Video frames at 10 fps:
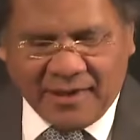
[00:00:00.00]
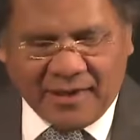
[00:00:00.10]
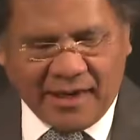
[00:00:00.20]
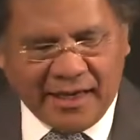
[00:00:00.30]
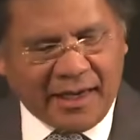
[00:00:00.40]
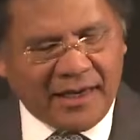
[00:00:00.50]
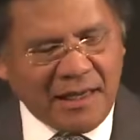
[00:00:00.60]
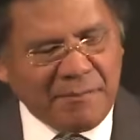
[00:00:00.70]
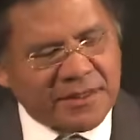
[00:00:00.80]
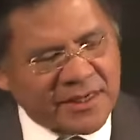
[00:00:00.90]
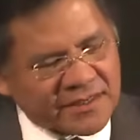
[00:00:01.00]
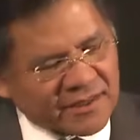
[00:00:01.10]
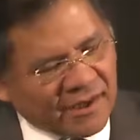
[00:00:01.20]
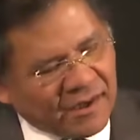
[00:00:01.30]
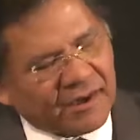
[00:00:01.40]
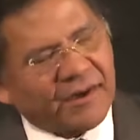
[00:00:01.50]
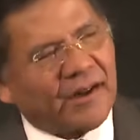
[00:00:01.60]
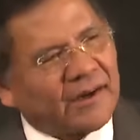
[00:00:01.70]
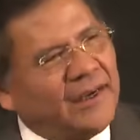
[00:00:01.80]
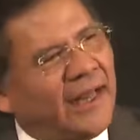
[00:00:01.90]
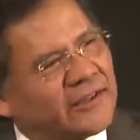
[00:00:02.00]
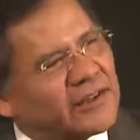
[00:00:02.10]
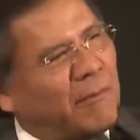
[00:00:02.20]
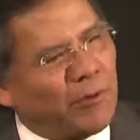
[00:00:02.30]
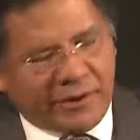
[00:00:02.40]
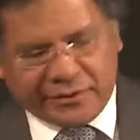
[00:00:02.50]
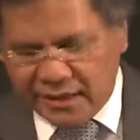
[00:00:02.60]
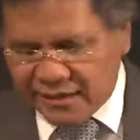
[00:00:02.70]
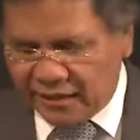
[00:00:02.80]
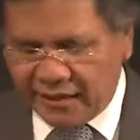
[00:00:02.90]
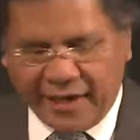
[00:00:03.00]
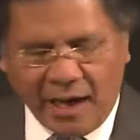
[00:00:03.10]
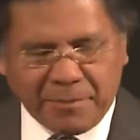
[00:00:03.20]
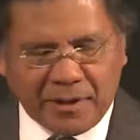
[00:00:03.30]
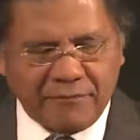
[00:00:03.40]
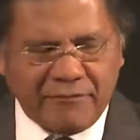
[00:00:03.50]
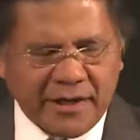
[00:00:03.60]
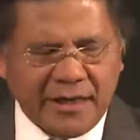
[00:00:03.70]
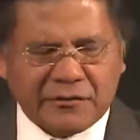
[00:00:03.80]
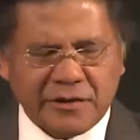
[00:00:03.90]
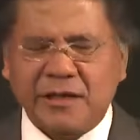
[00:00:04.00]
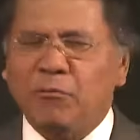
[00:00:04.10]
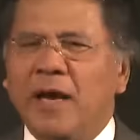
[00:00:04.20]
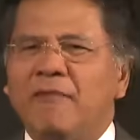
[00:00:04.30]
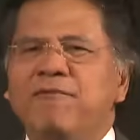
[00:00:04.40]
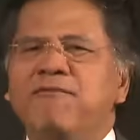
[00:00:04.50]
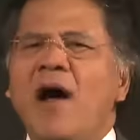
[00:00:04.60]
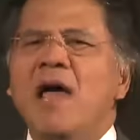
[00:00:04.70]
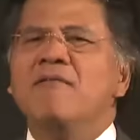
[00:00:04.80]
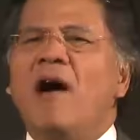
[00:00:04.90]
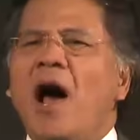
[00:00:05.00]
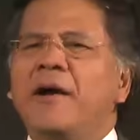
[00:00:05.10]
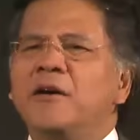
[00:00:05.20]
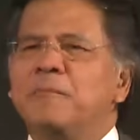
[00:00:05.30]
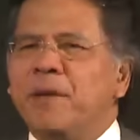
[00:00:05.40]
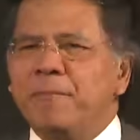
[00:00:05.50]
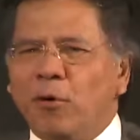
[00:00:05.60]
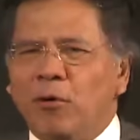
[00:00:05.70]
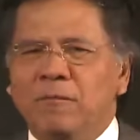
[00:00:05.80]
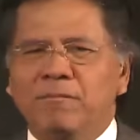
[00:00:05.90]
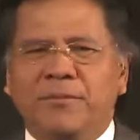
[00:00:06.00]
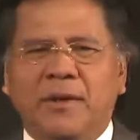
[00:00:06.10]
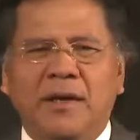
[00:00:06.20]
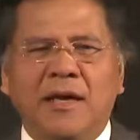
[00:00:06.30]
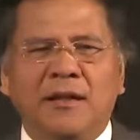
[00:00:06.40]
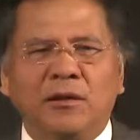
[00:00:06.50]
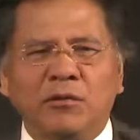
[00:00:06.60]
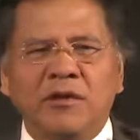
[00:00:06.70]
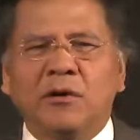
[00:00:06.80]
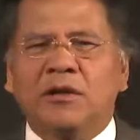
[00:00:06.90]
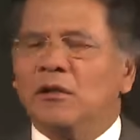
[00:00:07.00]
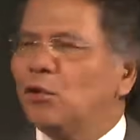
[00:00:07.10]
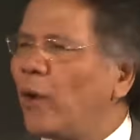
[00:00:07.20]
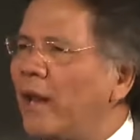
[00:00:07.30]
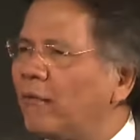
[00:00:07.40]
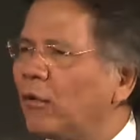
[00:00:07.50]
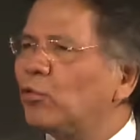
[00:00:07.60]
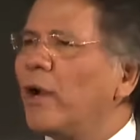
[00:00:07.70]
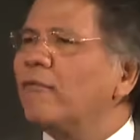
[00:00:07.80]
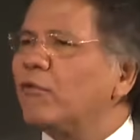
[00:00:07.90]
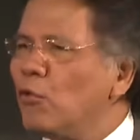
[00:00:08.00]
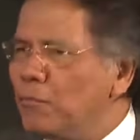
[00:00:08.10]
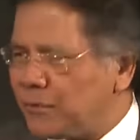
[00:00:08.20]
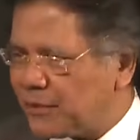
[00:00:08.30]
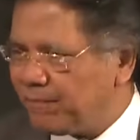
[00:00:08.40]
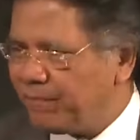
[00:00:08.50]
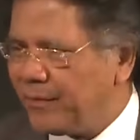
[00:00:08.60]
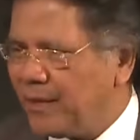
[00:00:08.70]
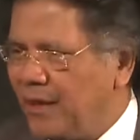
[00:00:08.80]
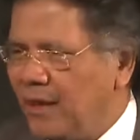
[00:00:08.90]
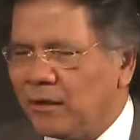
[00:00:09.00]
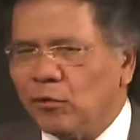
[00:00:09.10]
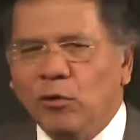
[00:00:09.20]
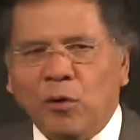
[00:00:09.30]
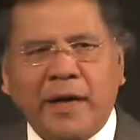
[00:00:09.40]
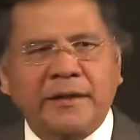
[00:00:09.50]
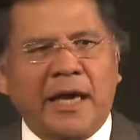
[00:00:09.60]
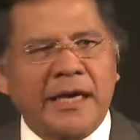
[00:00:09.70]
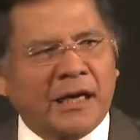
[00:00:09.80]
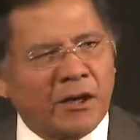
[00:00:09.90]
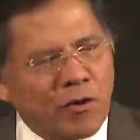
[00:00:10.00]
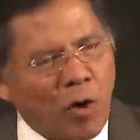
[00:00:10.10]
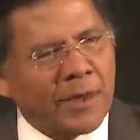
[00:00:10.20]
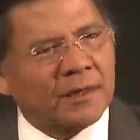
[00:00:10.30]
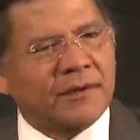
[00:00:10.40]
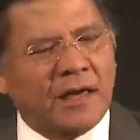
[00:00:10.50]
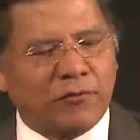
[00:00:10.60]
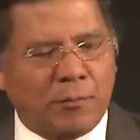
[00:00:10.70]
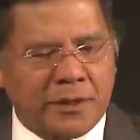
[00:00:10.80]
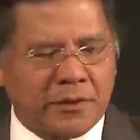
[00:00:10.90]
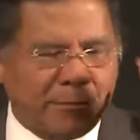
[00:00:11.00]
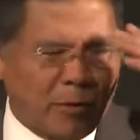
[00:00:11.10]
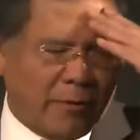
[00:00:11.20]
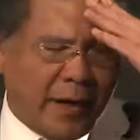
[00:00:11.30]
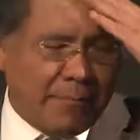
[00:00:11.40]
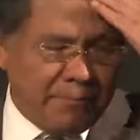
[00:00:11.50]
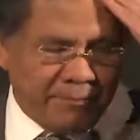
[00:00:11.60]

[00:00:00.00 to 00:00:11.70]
And let me just relate some of the things that had happened. Very interesting. We had 500 people in 12 rooms to look at the economic transformation program.